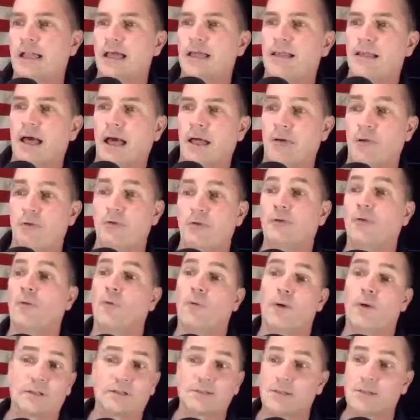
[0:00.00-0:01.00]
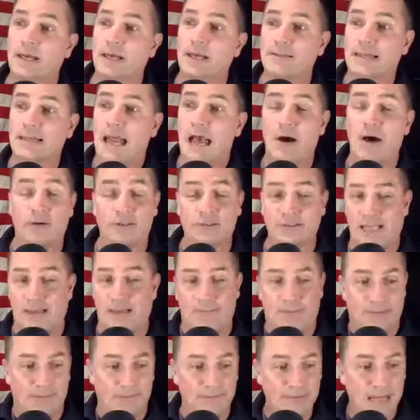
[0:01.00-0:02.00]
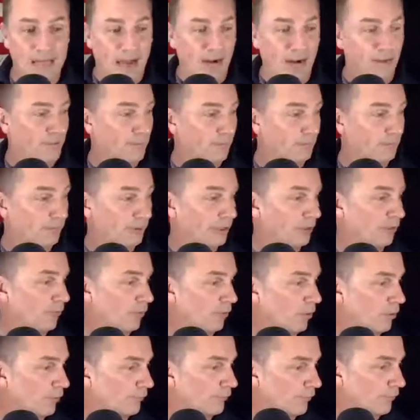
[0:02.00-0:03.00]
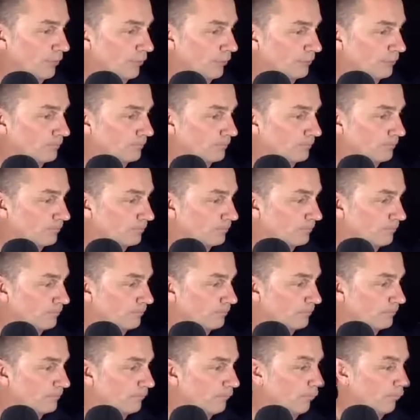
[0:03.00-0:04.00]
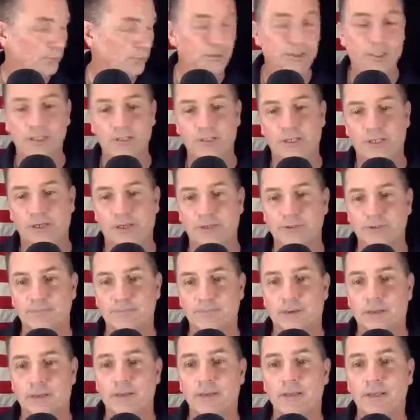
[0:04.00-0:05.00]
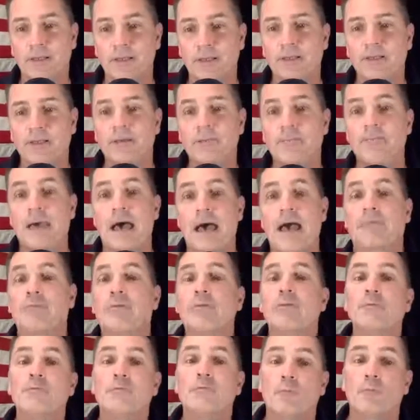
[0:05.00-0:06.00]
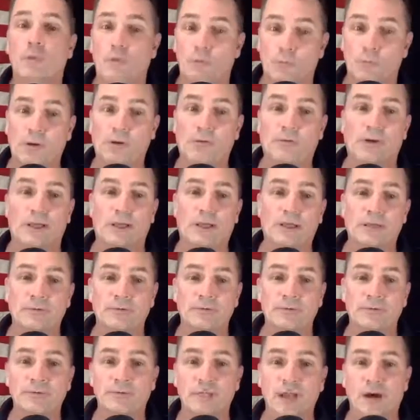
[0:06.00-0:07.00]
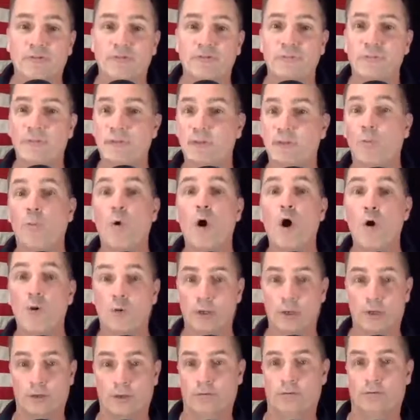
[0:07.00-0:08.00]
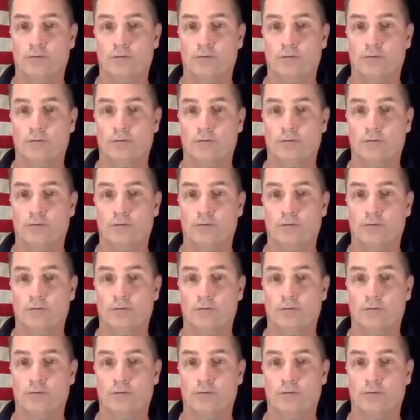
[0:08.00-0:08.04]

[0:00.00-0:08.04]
and I don't know what it's like now because I've been out of the Marine Corps for 14 years, but back when, when we were in, it was tough to be woke.